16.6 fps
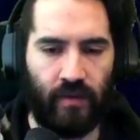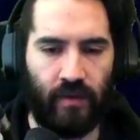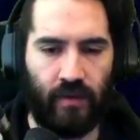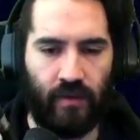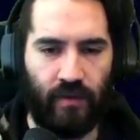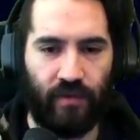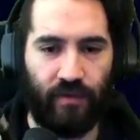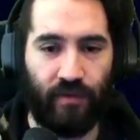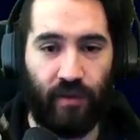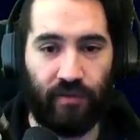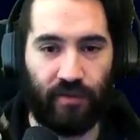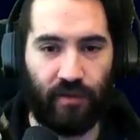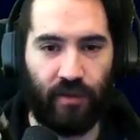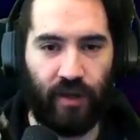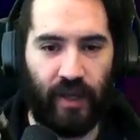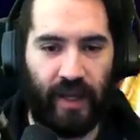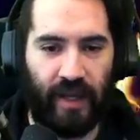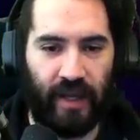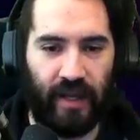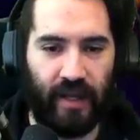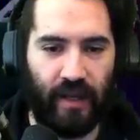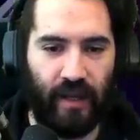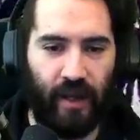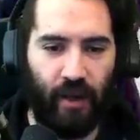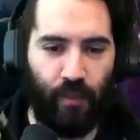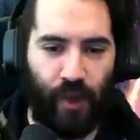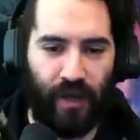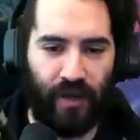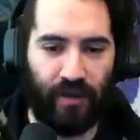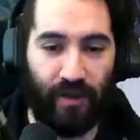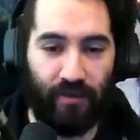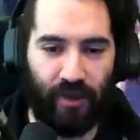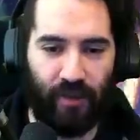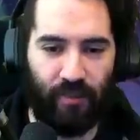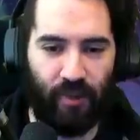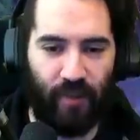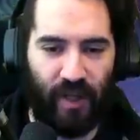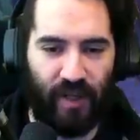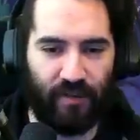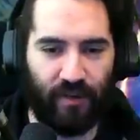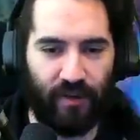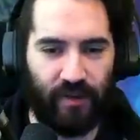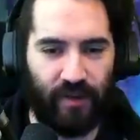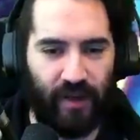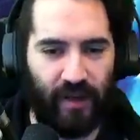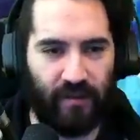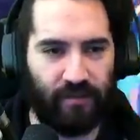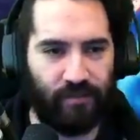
This is also a way to level up your mastery. Hey,